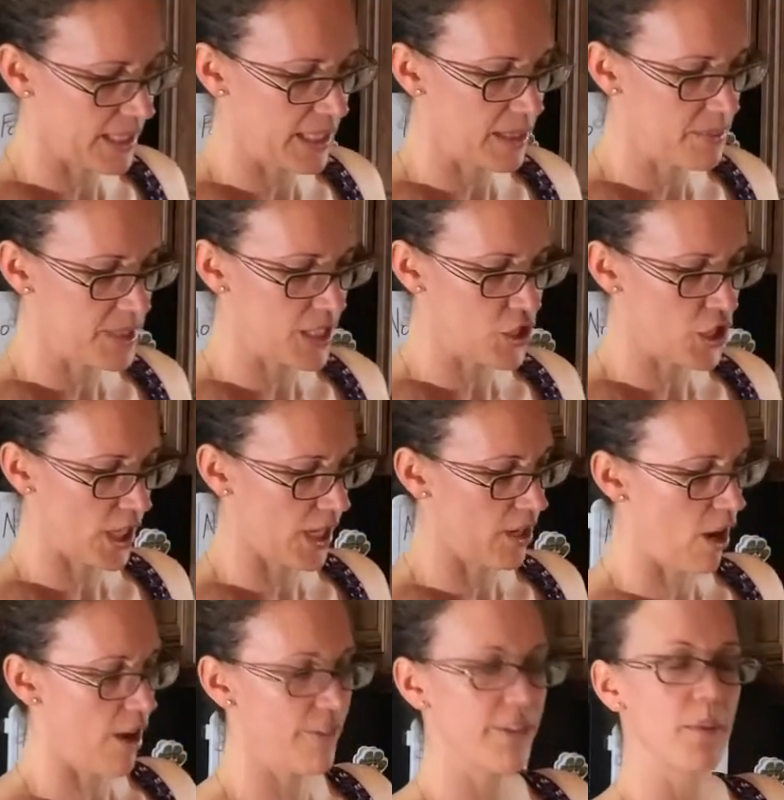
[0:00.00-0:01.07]
it keeps the chicken
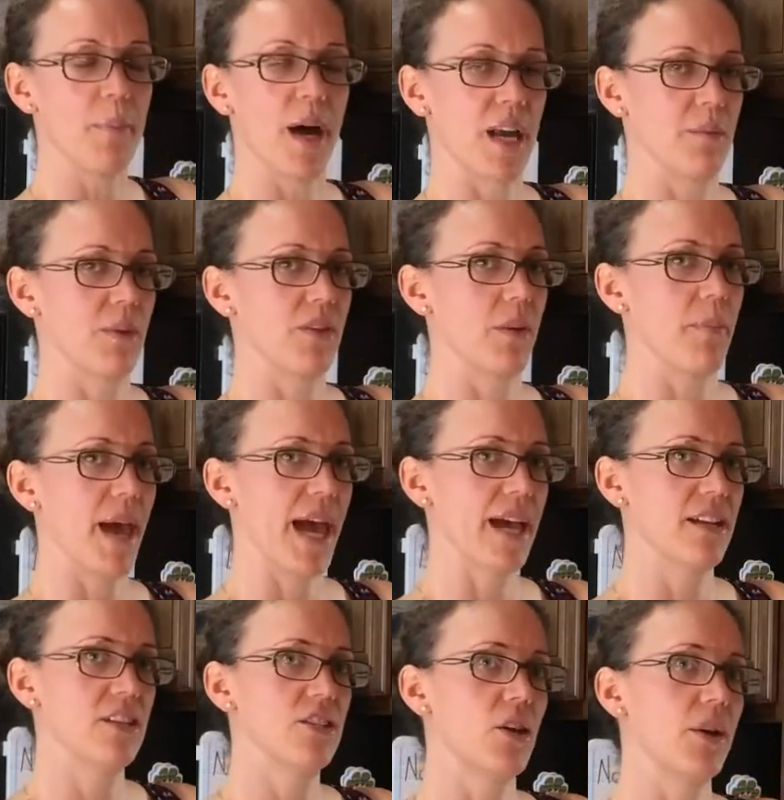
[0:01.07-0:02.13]
off the bottom of the
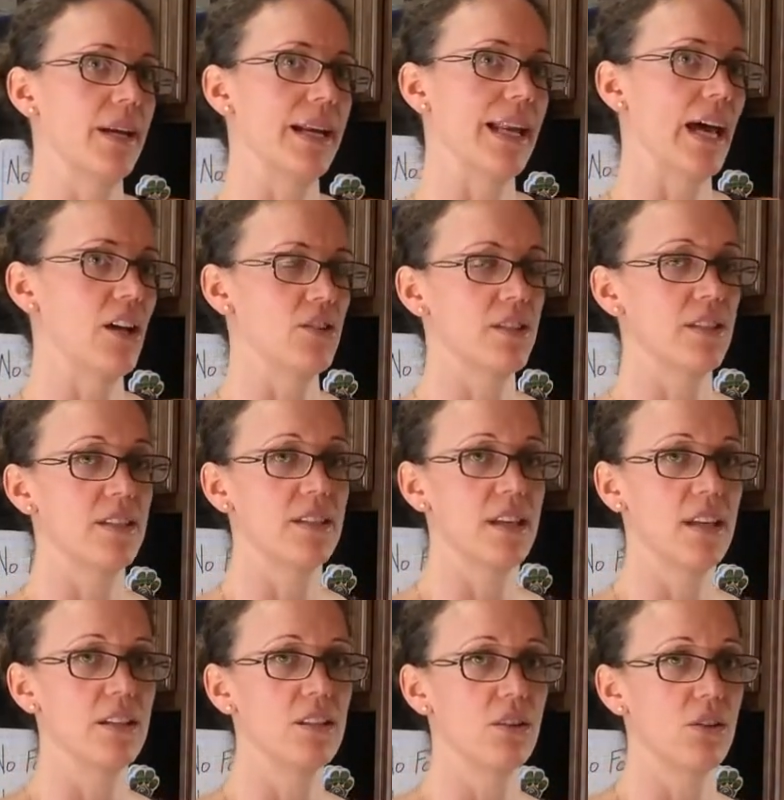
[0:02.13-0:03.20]
pan, so it allows the
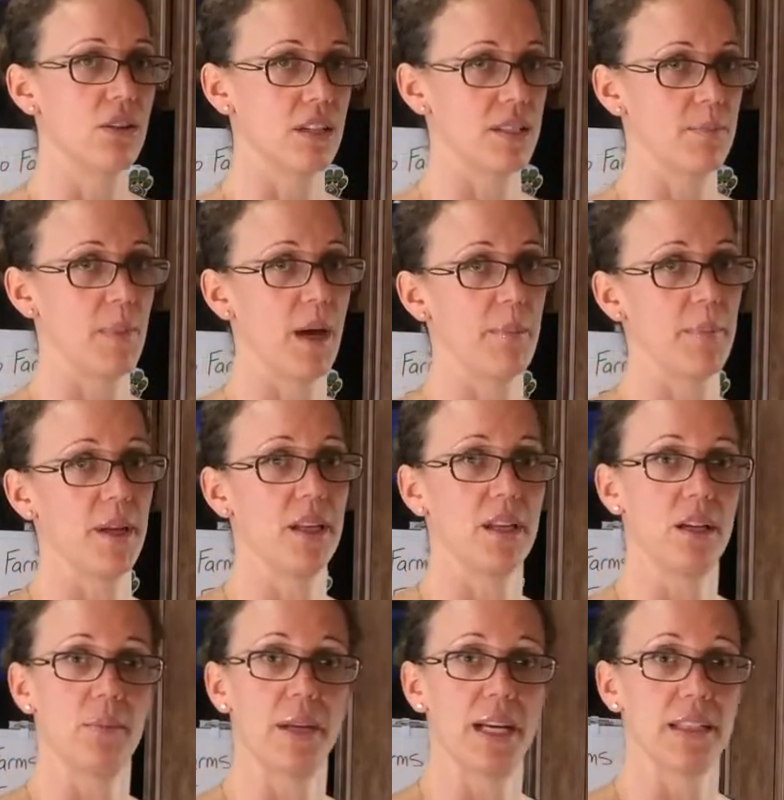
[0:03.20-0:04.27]
skin to crisp up a
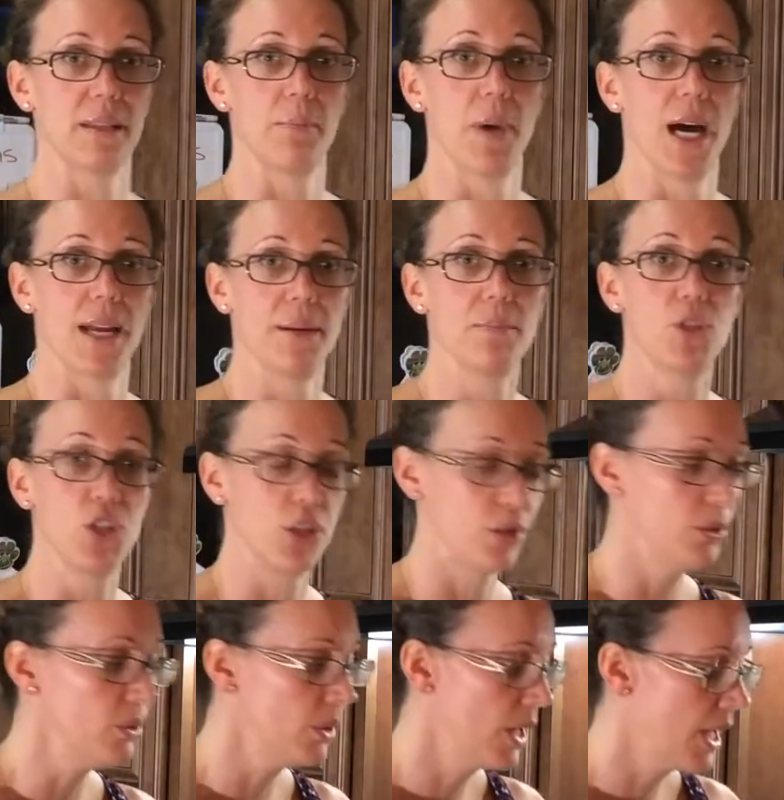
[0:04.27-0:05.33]
little bit at the bottom
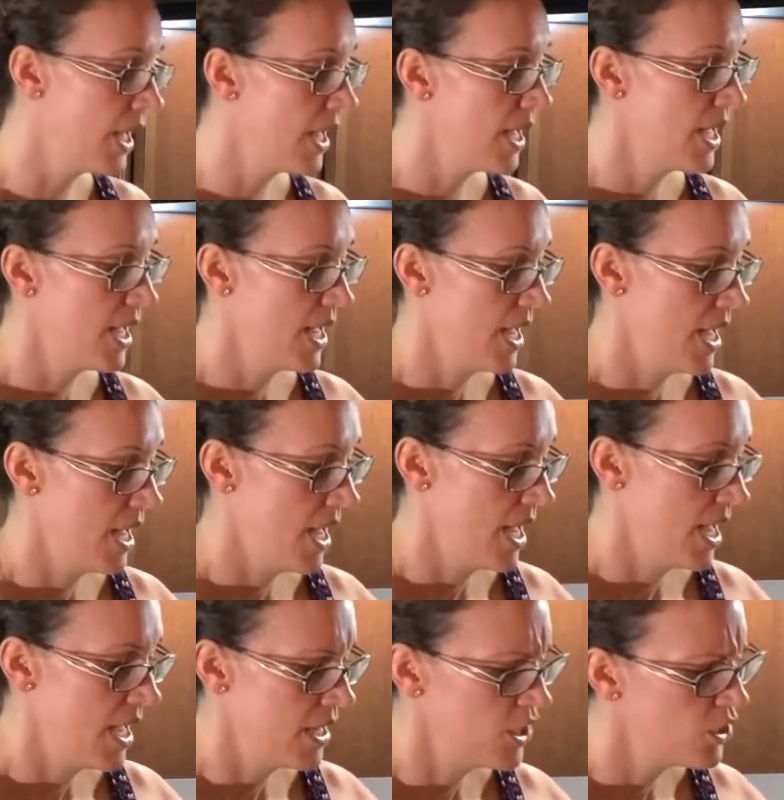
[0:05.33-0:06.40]
too.
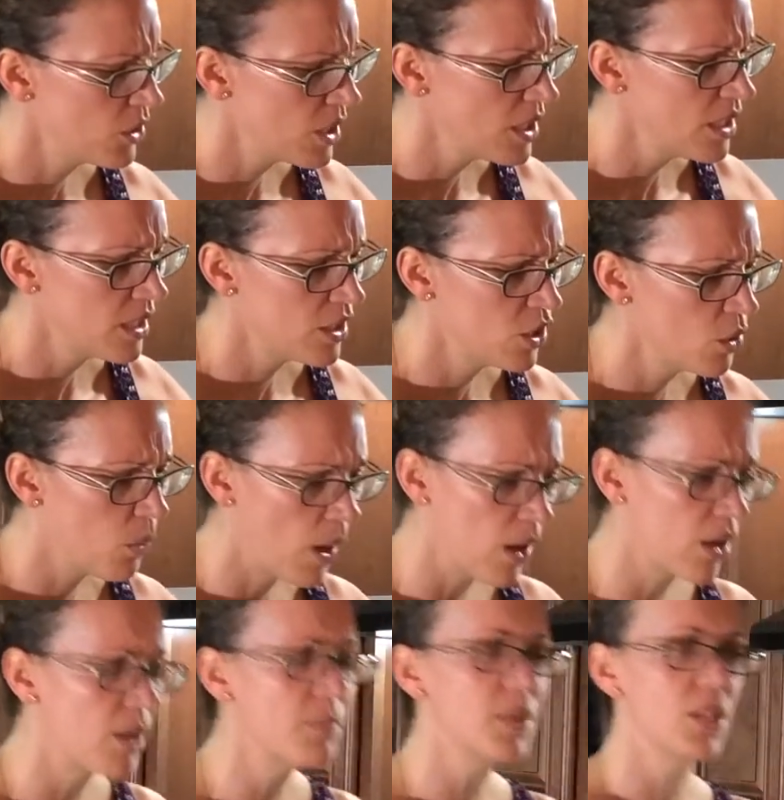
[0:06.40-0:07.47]
You're
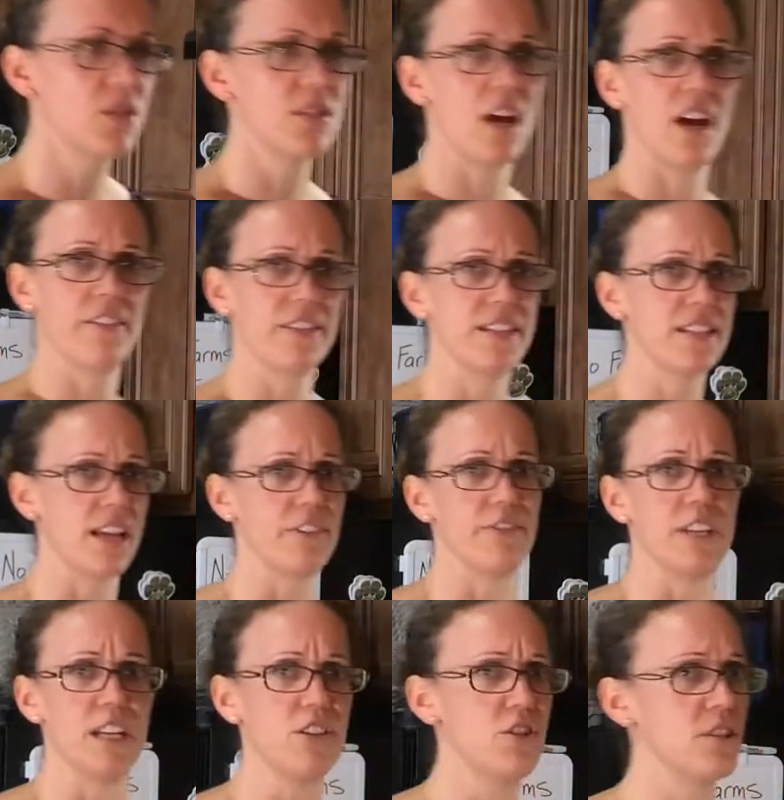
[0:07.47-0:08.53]
welcome to use an oven safe
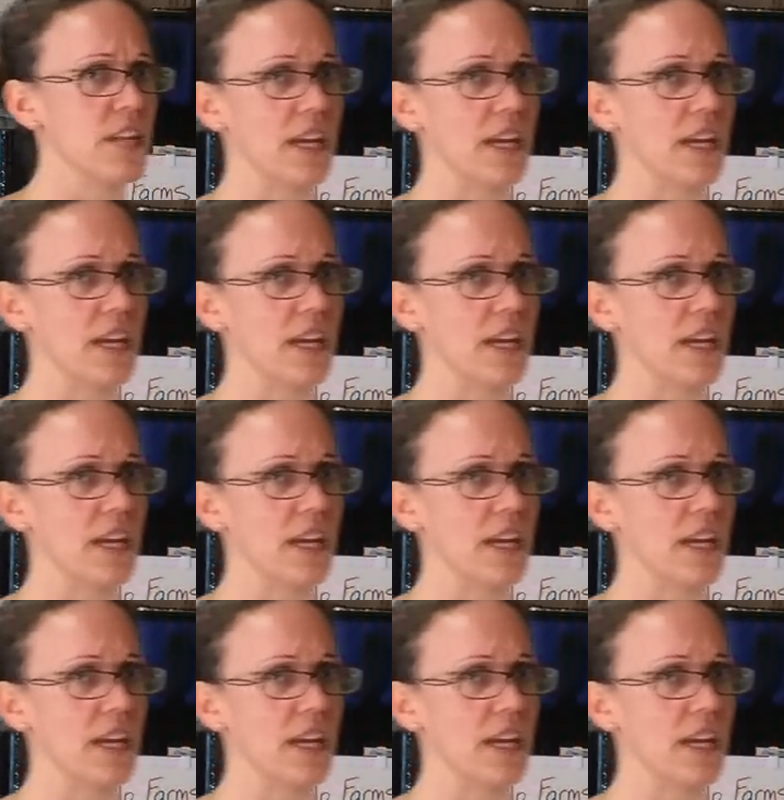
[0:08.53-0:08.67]
dish,